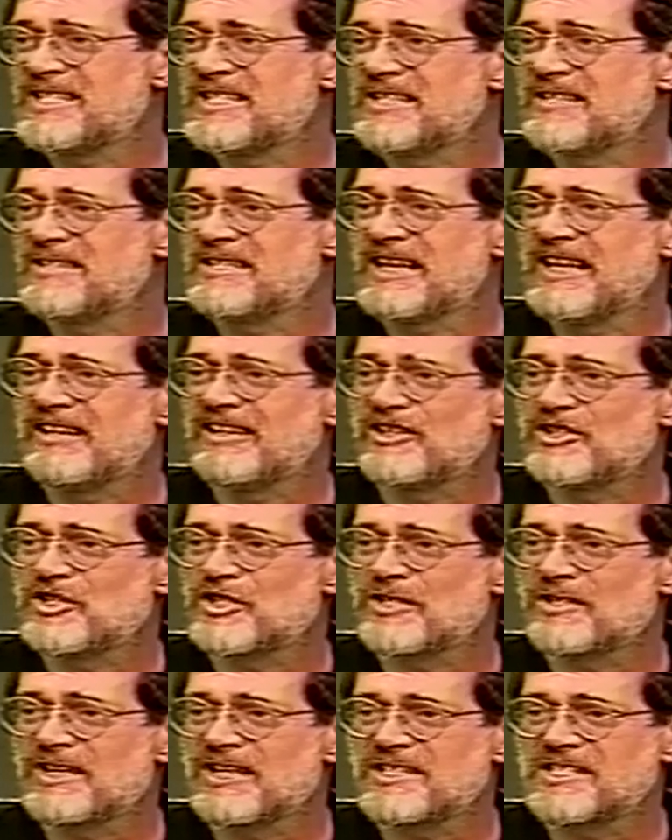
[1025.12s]
as
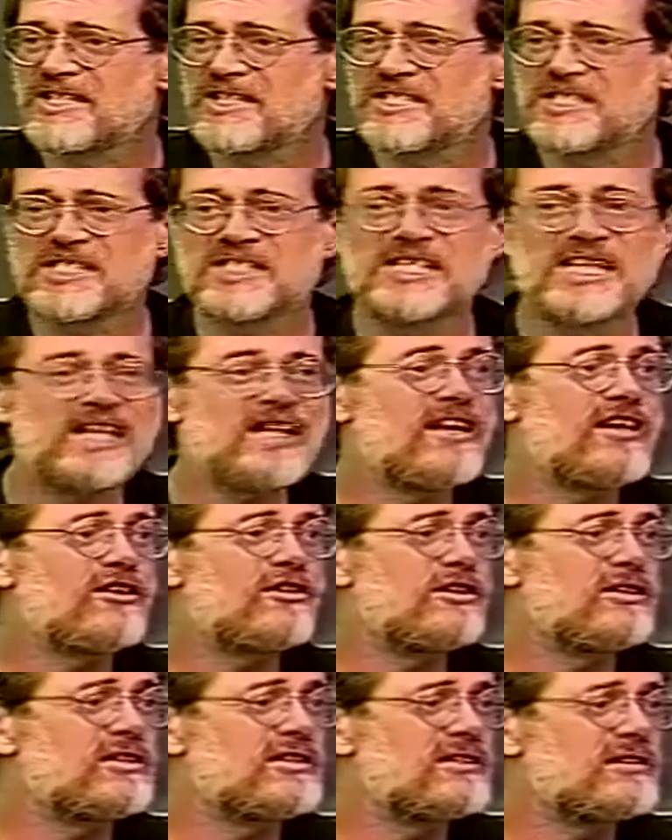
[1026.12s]
intelligent as a
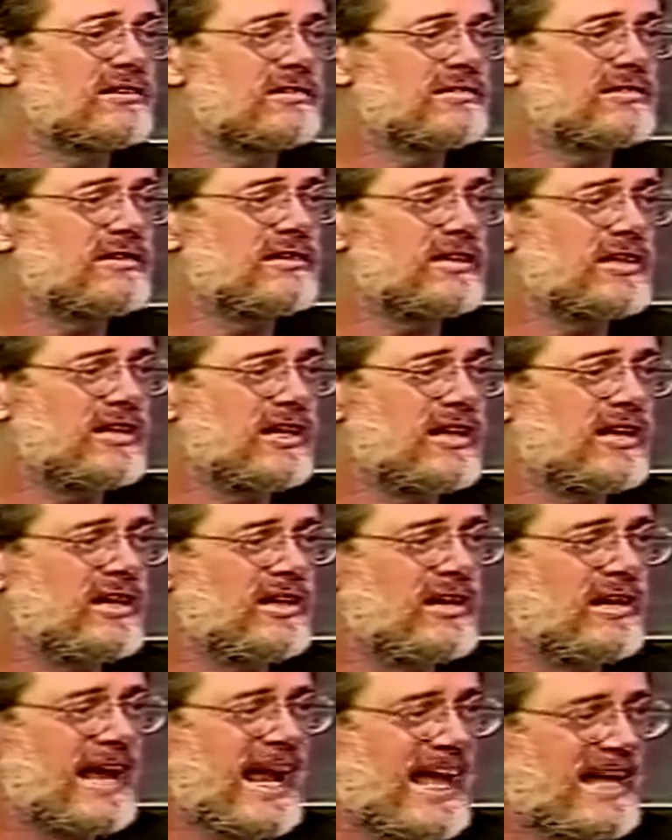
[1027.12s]
single
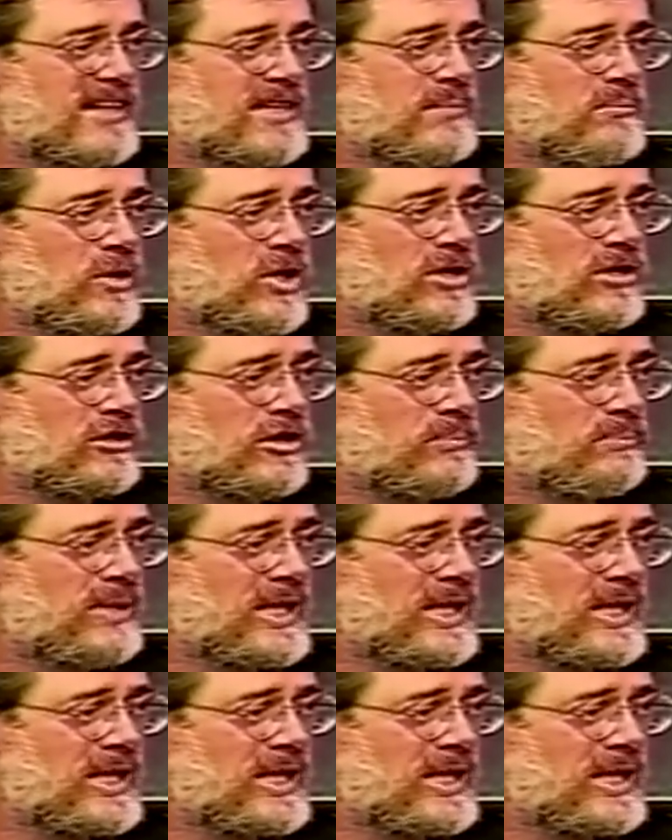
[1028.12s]
animal or